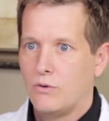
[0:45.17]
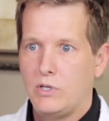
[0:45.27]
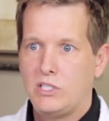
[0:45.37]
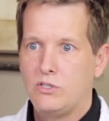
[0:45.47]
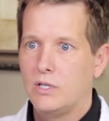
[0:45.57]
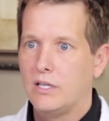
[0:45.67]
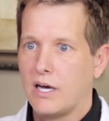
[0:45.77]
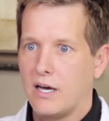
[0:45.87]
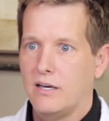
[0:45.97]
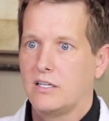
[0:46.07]
We do a
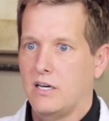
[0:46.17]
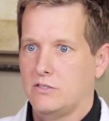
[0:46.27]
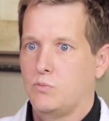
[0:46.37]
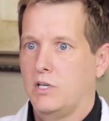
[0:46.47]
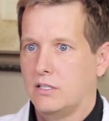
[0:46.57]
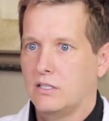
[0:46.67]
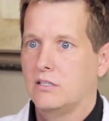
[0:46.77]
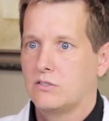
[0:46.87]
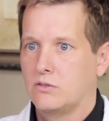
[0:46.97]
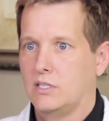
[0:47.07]
lot of cosmetic
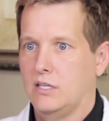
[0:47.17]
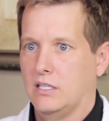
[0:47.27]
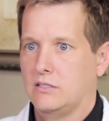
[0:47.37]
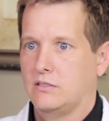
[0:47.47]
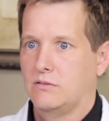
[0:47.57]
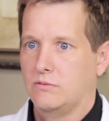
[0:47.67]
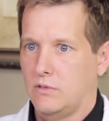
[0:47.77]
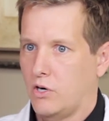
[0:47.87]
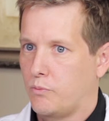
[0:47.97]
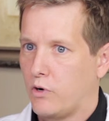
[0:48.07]
dentistry and that's
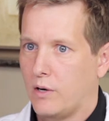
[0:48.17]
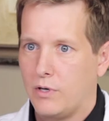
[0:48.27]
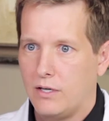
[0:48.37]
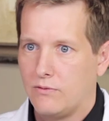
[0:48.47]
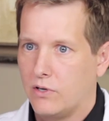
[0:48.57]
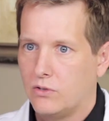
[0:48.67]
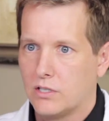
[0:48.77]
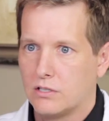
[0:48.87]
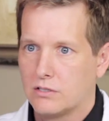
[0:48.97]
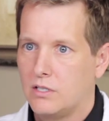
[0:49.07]
our primary
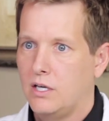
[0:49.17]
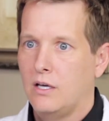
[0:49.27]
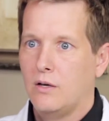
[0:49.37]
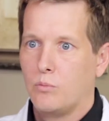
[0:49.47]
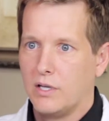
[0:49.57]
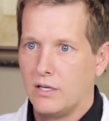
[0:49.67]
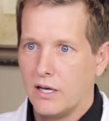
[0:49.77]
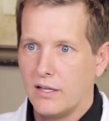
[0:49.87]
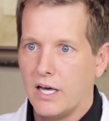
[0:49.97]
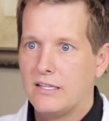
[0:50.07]
focus, but
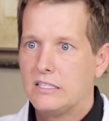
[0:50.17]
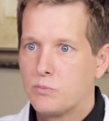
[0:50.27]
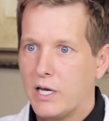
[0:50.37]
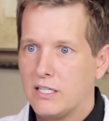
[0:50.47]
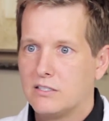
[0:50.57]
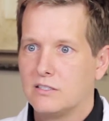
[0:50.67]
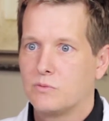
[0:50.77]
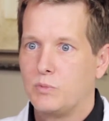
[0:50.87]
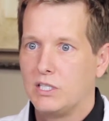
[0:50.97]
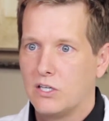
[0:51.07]
a lot of these
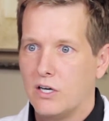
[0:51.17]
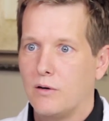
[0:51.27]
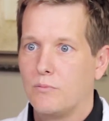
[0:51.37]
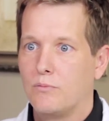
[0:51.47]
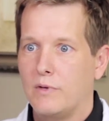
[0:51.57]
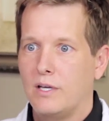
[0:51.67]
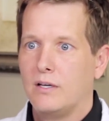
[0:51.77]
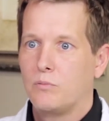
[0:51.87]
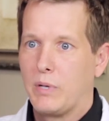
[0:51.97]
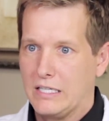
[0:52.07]
patients become
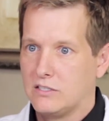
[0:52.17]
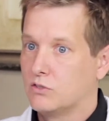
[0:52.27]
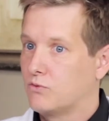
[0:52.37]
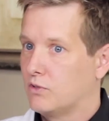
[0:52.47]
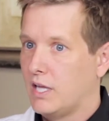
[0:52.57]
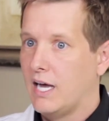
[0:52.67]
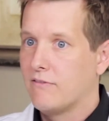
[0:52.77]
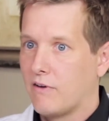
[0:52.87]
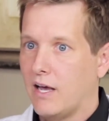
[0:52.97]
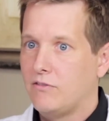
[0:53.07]
patients for
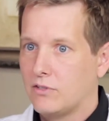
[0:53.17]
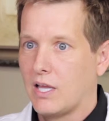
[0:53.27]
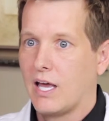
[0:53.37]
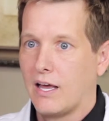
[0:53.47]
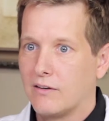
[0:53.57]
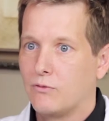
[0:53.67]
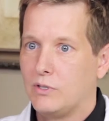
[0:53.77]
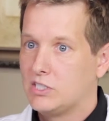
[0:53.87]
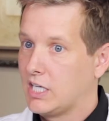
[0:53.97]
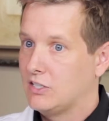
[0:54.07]
life after that.
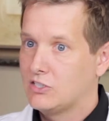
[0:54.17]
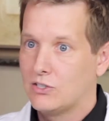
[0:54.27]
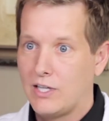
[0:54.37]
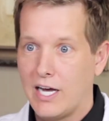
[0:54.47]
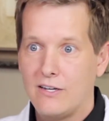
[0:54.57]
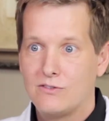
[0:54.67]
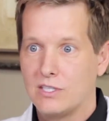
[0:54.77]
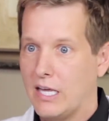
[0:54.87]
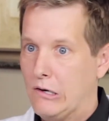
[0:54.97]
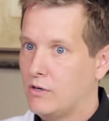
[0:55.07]
We change their lives
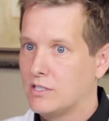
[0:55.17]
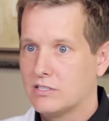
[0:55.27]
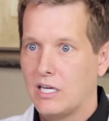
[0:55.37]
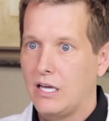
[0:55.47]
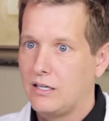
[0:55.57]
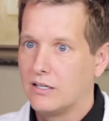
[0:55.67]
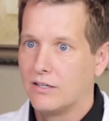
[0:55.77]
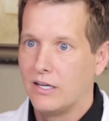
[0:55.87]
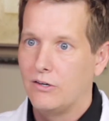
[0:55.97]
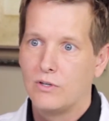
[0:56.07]
and they want to stay
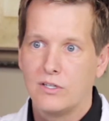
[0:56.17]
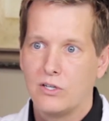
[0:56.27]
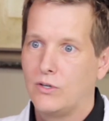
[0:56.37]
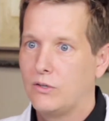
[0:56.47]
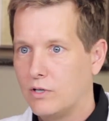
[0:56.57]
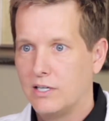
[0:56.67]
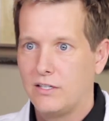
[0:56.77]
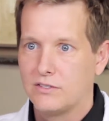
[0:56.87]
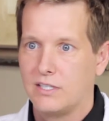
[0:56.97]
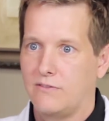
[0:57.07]
here. They don't want to go anywhere
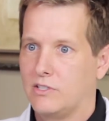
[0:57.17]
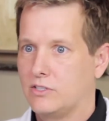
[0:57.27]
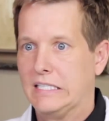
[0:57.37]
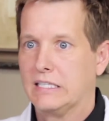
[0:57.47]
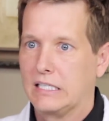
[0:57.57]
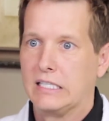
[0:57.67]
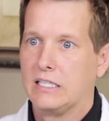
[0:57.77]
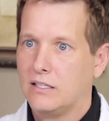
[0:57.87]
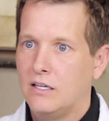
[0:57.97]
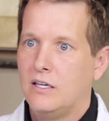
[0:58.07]
else and have their teeth cleaned.